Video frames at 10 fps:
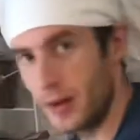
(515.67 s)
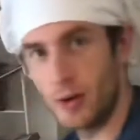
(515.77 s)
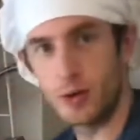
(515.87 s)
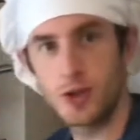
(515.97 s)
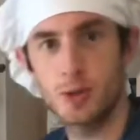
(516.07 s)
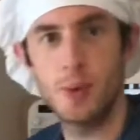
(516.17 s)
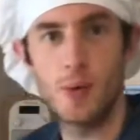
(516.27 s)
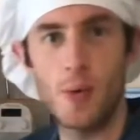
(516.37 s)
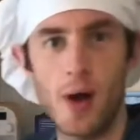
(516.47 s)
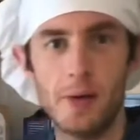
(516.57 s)
will just be
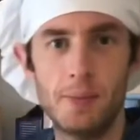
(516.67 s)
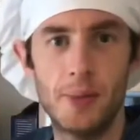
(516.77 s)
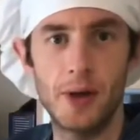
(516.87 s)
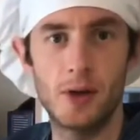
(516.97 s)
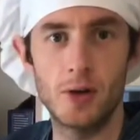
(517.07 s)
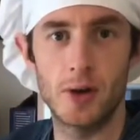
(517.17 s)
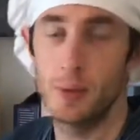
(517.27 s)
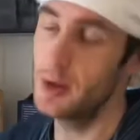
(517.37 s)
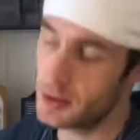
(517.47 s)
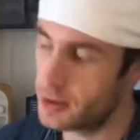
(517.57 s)
one big cookie,
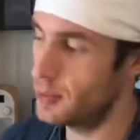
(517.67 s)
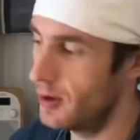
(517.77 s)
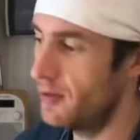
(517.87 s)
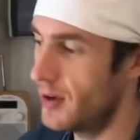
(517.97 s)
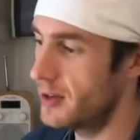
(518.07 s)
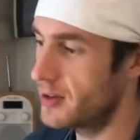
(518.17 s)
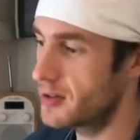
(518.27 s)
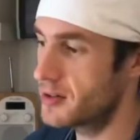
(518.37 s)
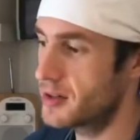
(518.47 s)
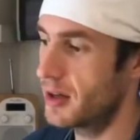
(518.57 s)
which to be fair
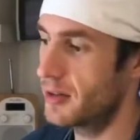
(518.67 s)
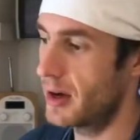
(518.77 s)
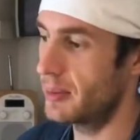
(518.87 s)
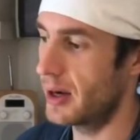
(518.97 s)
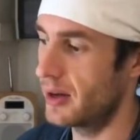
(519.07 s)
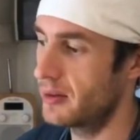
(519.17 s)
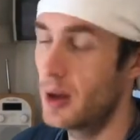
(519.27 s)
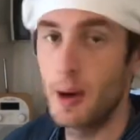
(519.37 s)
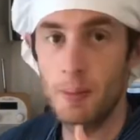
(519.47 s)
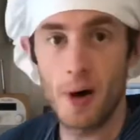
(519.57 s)
doesn't sound that bad.
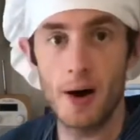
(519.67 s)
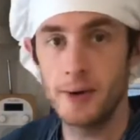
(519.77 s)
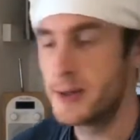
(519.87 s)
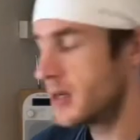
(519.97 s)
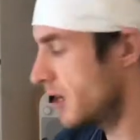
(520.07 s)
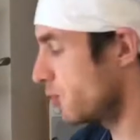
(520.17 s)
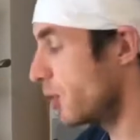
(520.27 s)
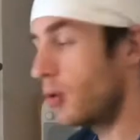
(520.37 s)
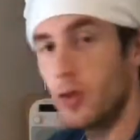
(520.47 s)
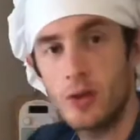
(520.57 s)
But if we
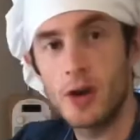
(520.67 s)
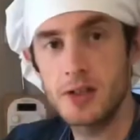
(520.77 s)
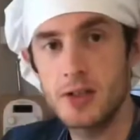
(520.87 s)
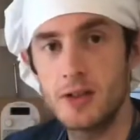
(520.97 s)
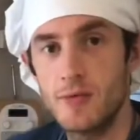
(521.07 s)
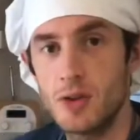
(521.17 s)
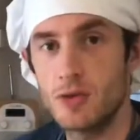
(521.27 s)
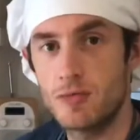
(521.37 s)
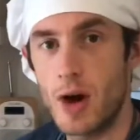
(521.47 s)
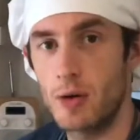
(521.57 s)
want nice individual
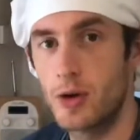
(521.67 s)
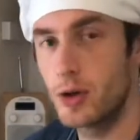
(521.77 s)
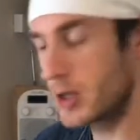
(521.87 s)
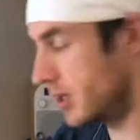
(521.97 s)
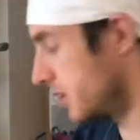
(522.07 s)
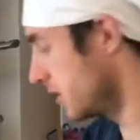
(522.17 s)
round cookies,